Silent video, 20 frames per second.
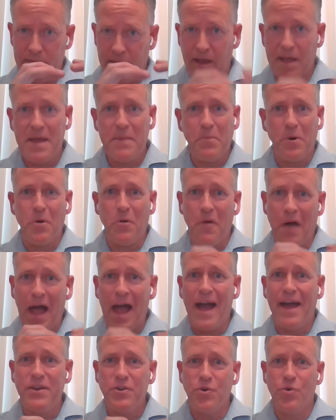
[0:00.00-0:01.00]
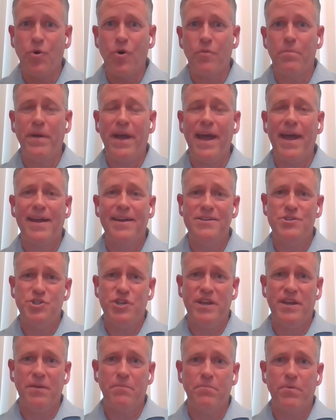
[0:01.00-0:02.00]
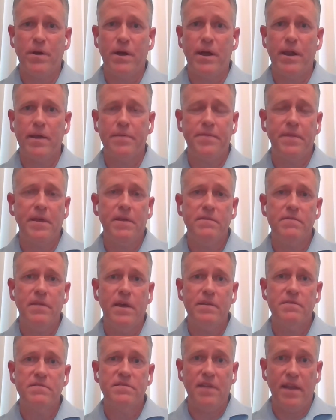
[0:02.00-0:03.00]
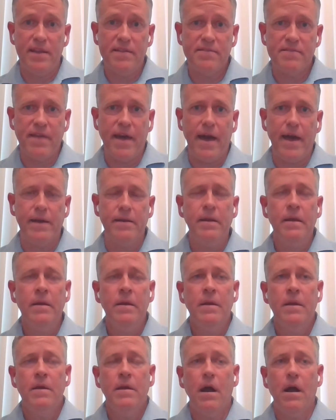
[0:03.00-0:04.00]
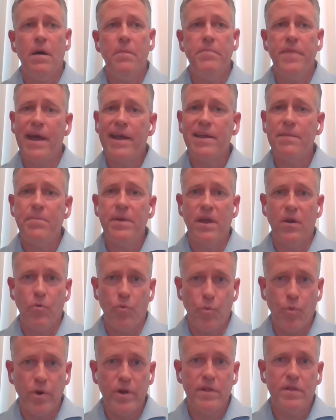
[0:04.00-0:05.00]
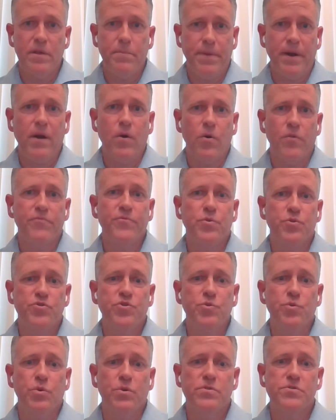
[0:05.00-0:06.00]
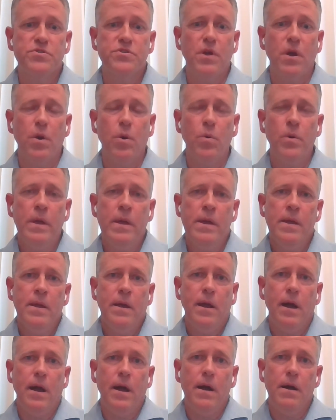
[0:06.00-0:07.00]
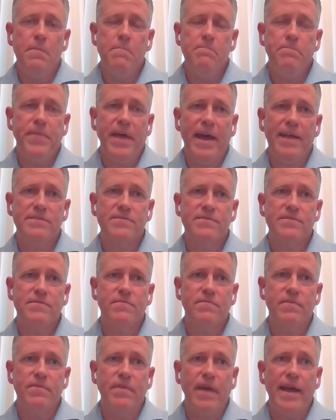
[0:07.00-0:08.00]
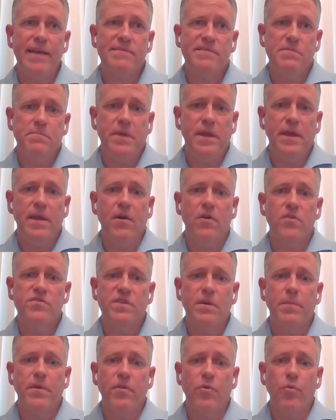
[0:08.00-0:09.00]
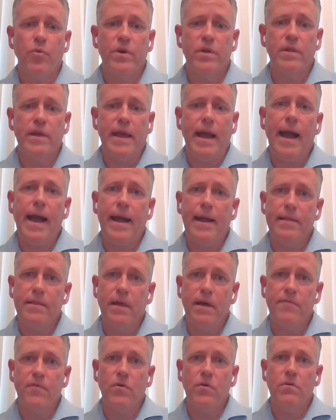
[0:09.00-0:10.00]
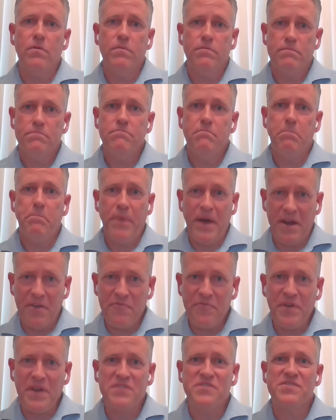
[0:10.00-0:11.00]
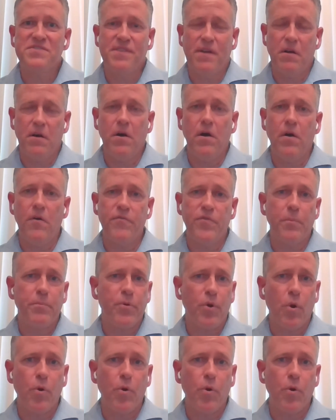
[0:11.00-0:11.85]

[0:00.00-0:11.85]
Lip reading: label on your packaging and product that states that, that can be a really powerful tool. So that to me are some of the really high level benefits of the